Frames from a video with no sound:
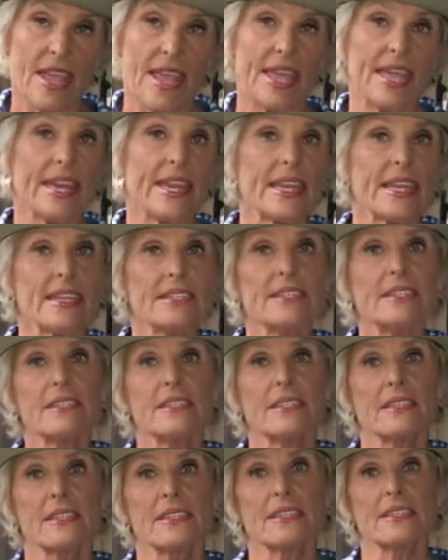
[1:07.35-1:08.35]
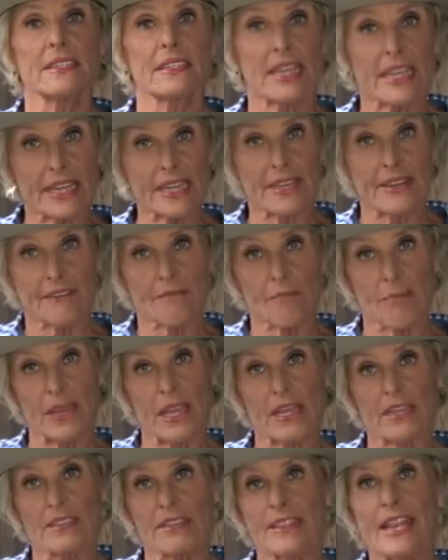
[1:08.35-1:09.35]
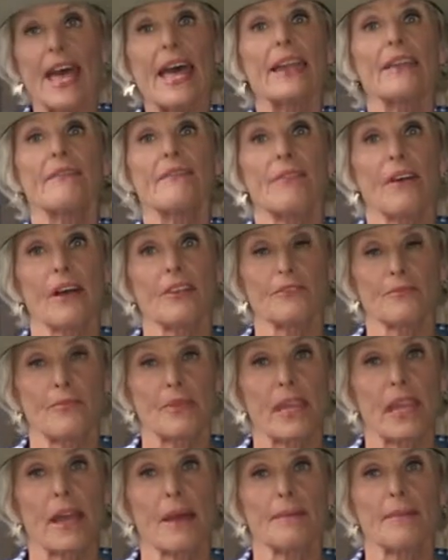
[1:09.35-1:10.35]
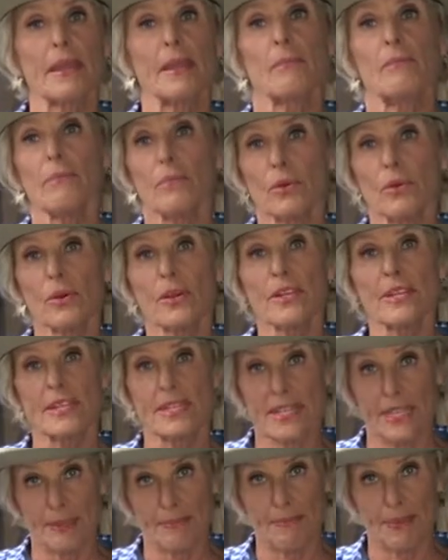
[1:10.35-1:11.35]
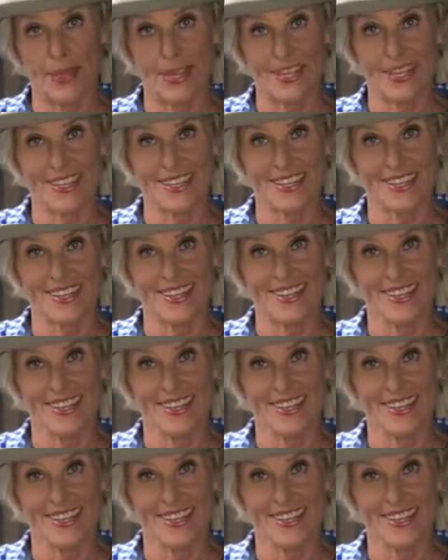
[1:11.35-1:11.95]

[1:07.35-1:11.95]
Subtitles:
And it's distinctive because that involves becoming more dependent.